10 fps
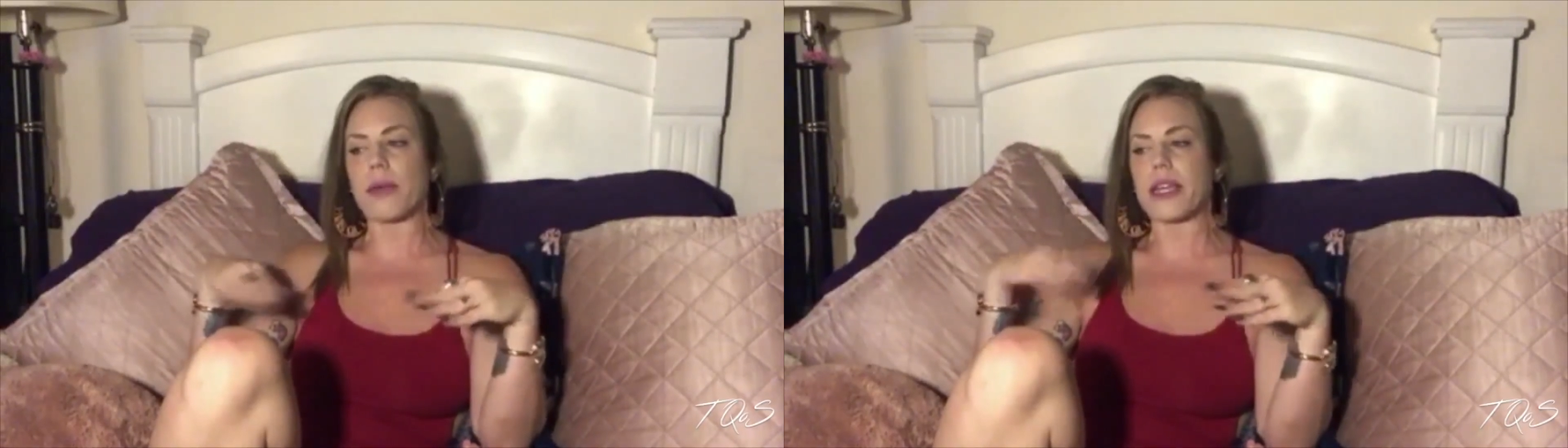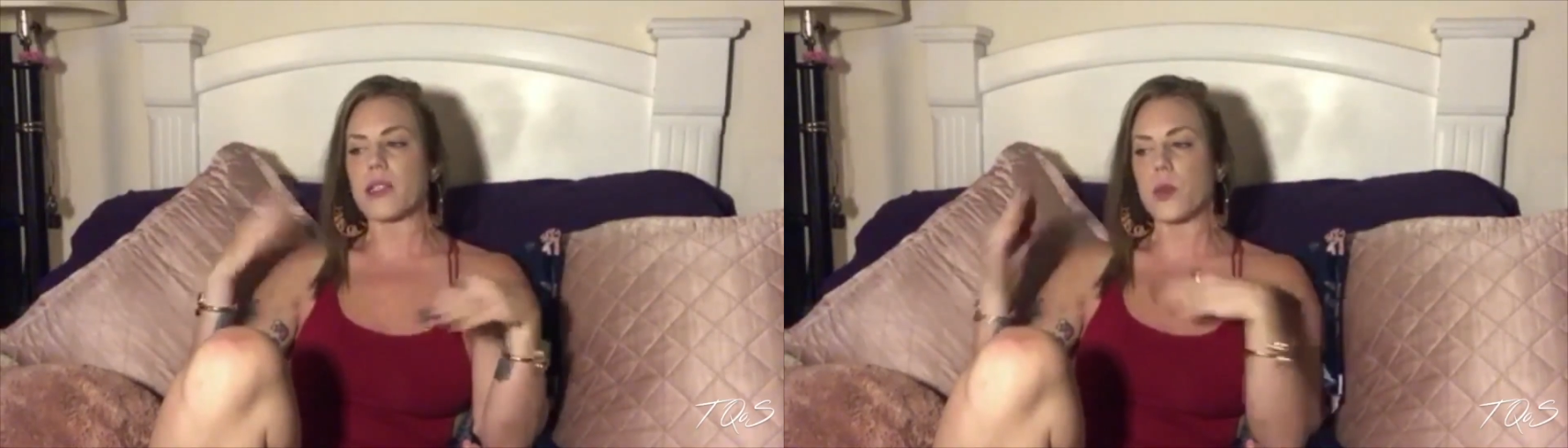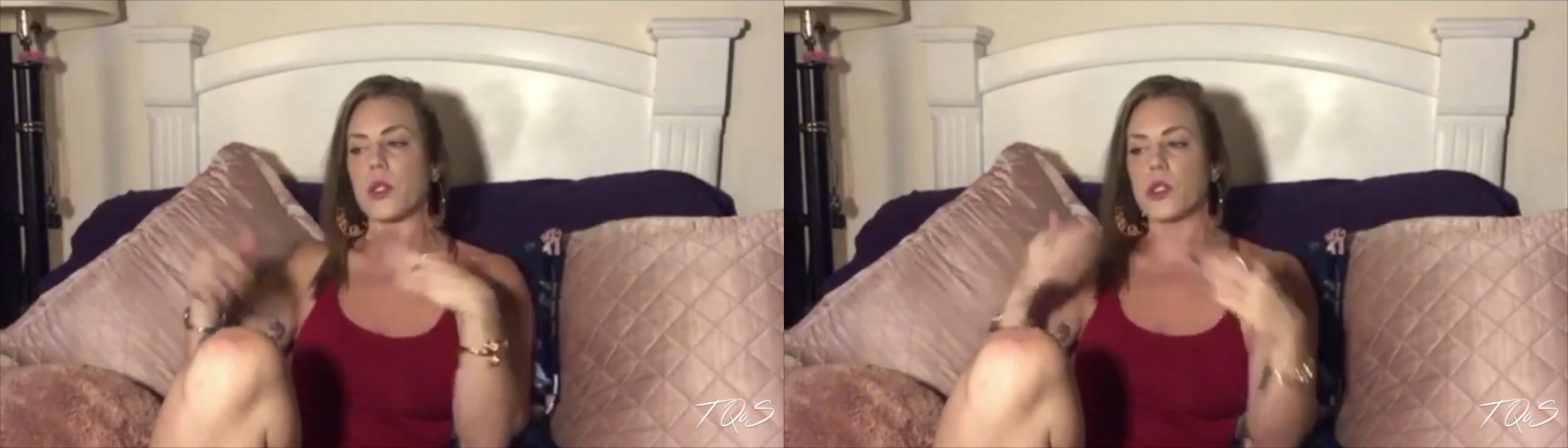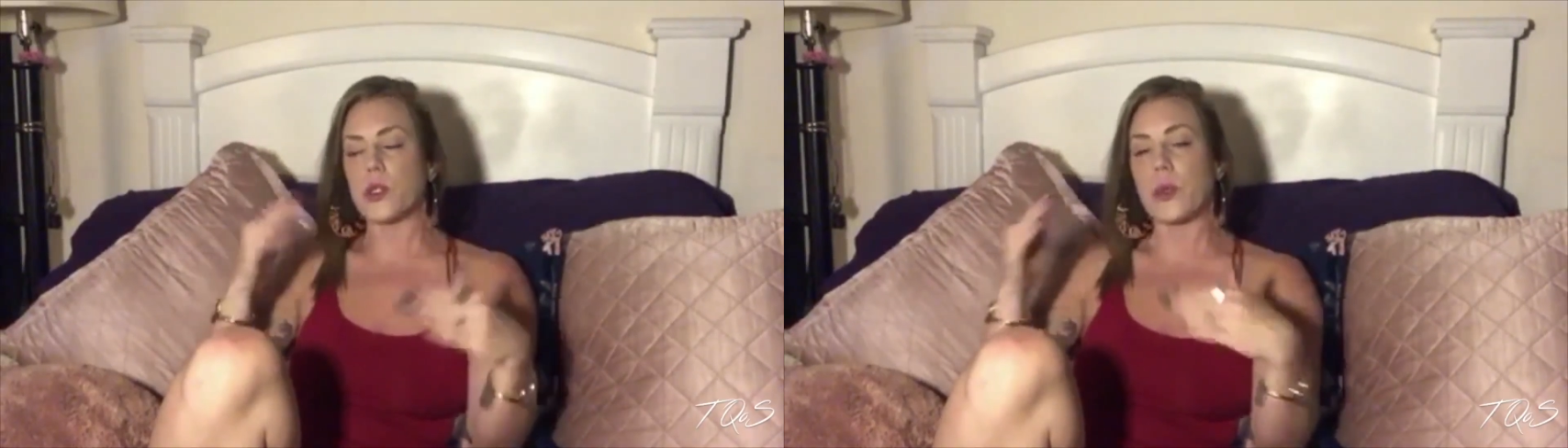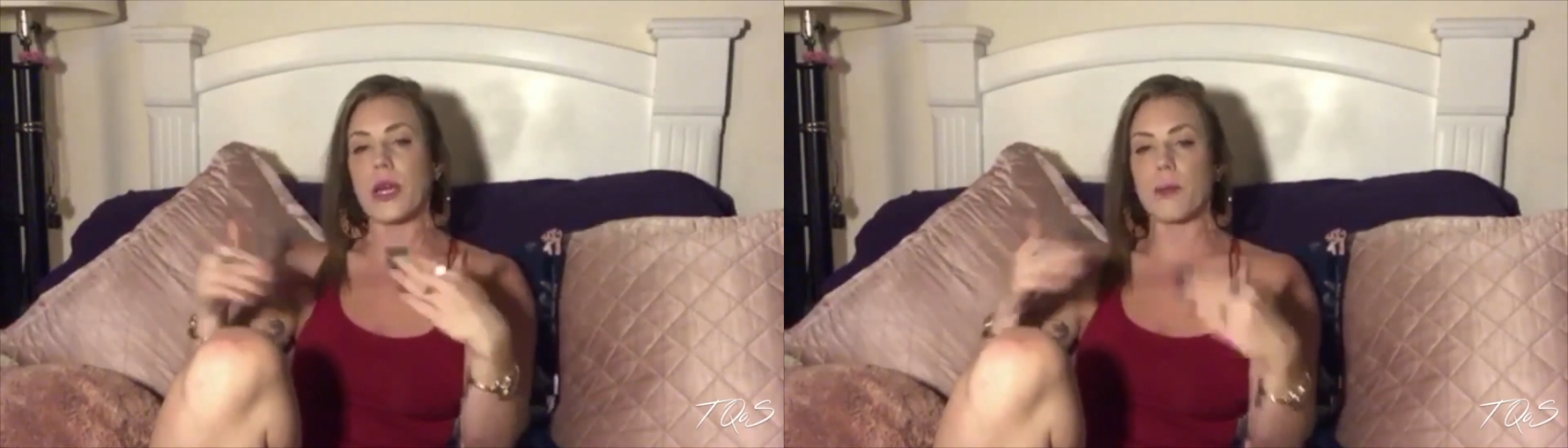Because when you're
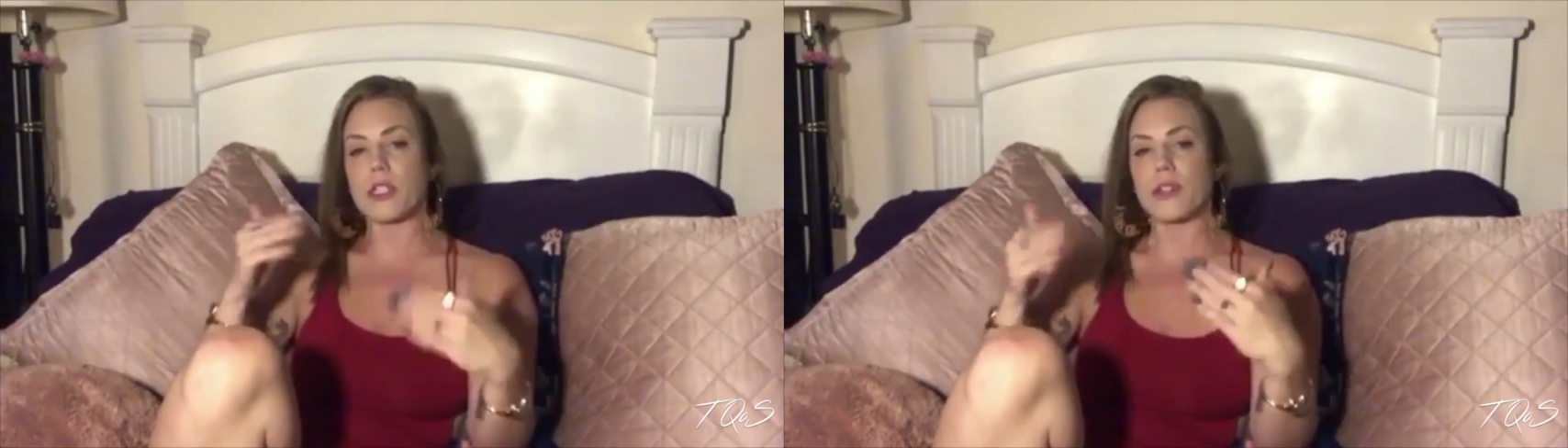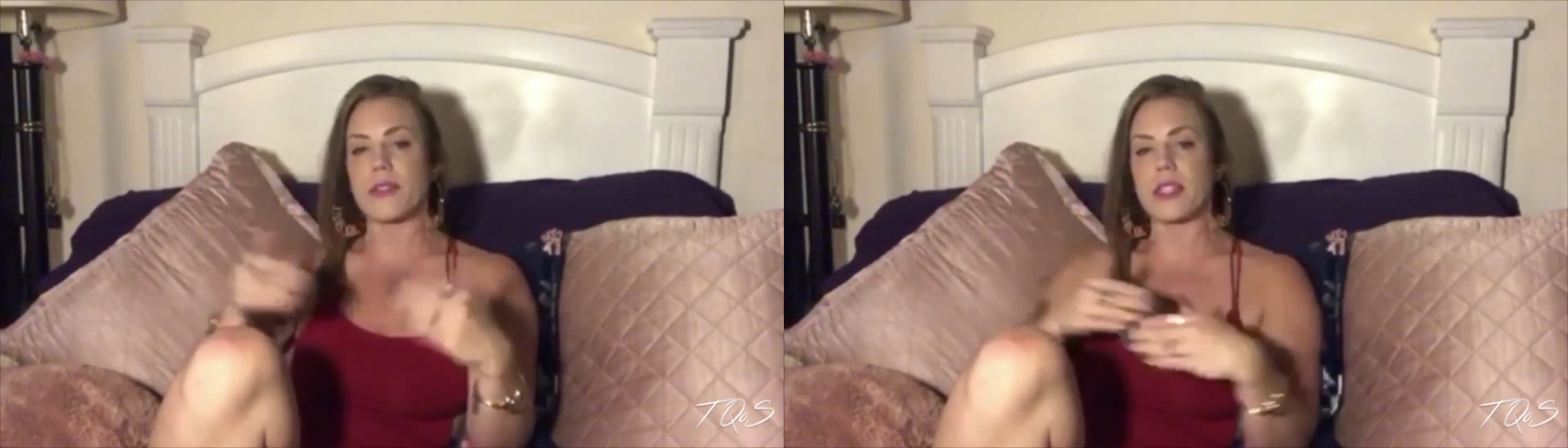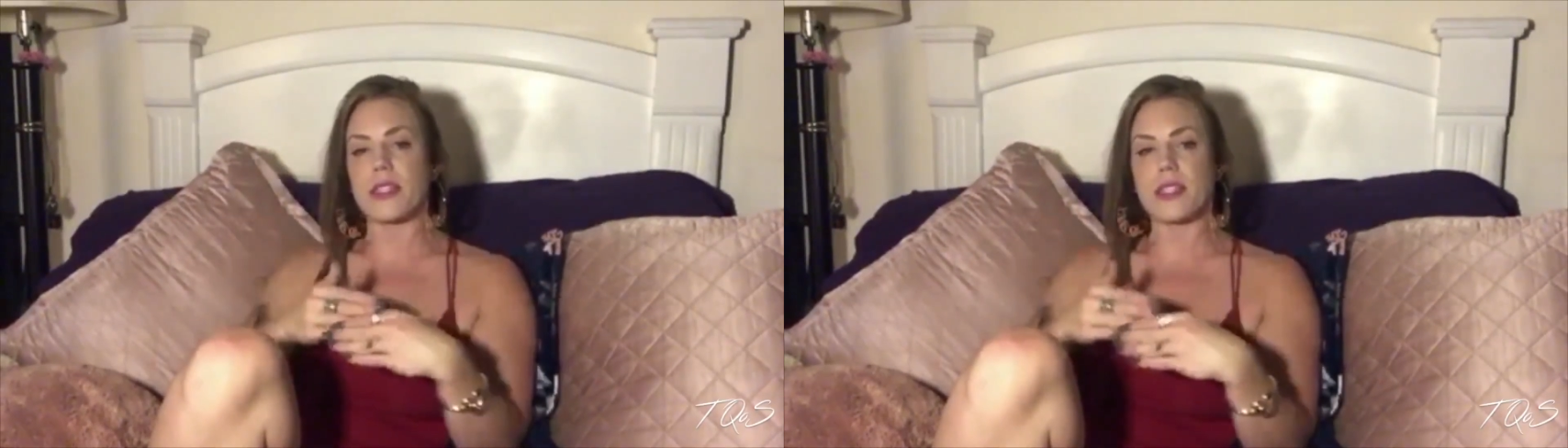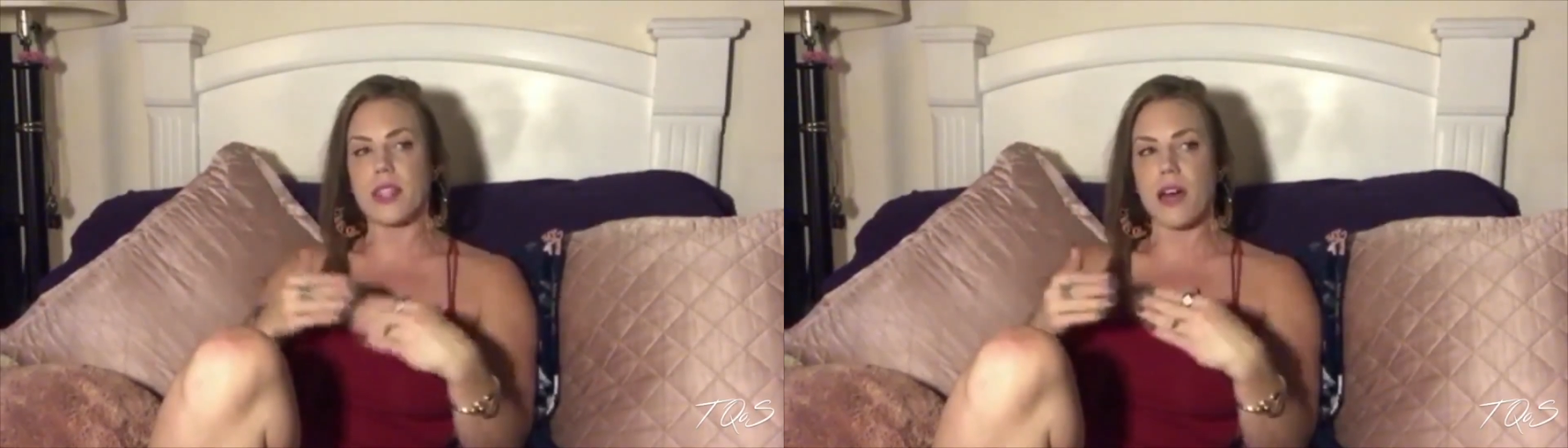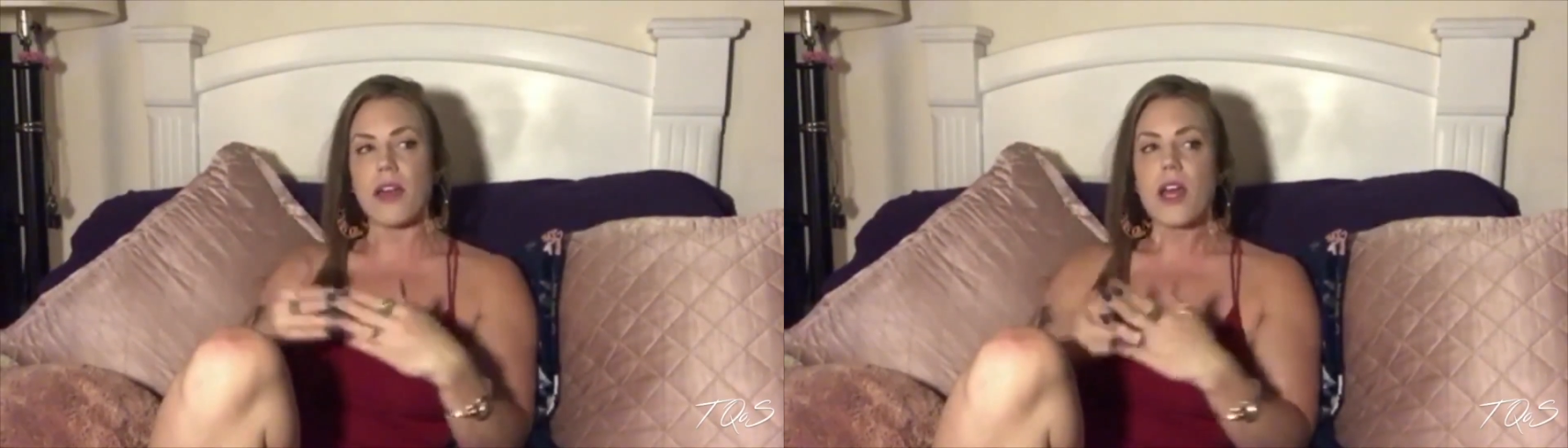doing a bunch of
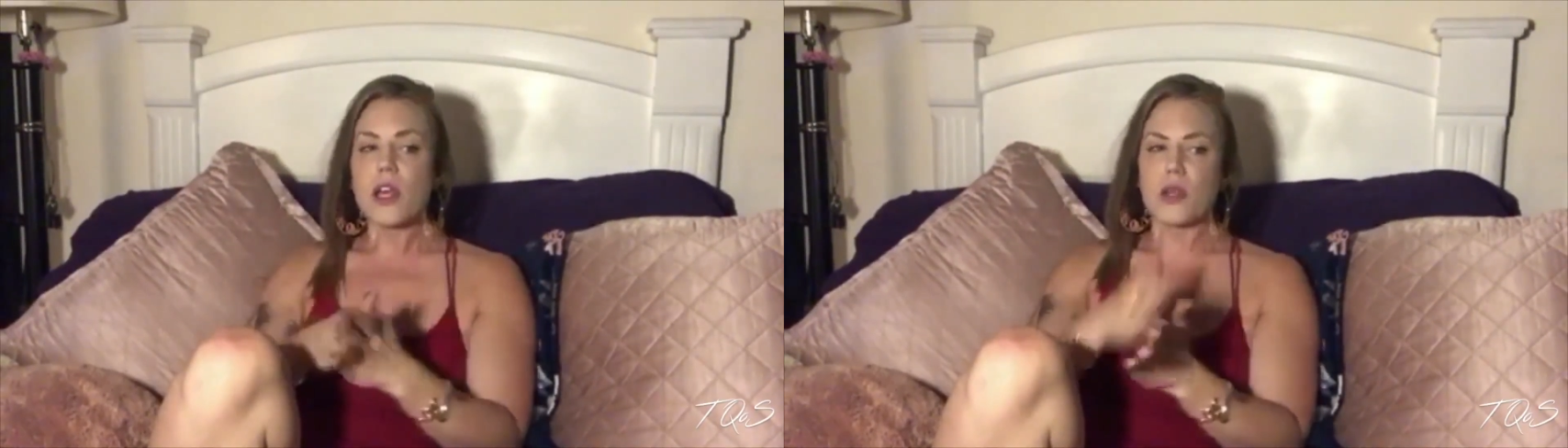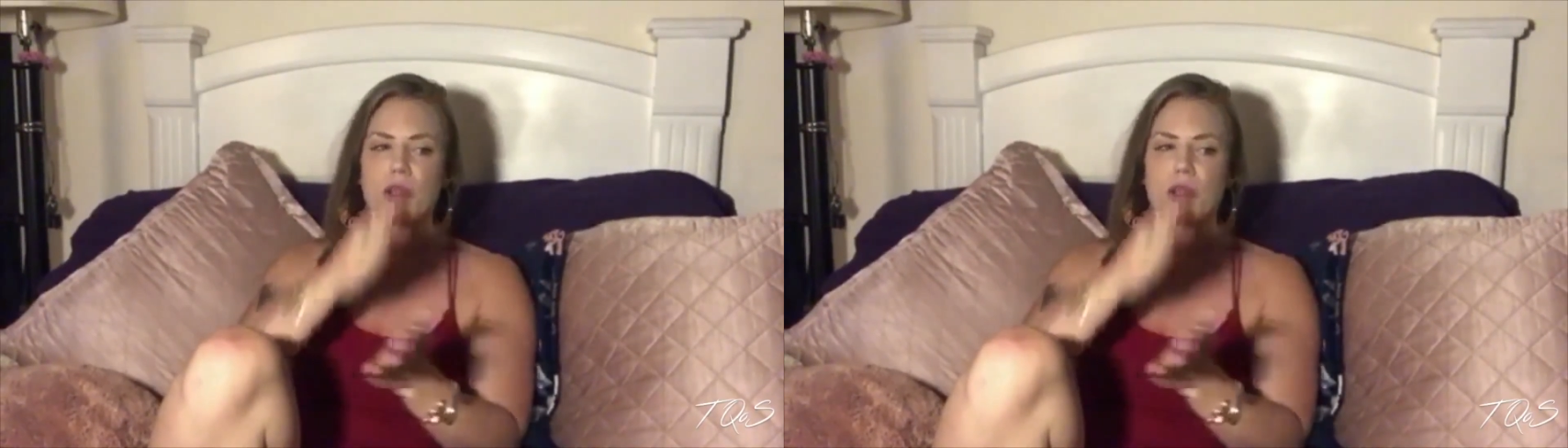stuff, you're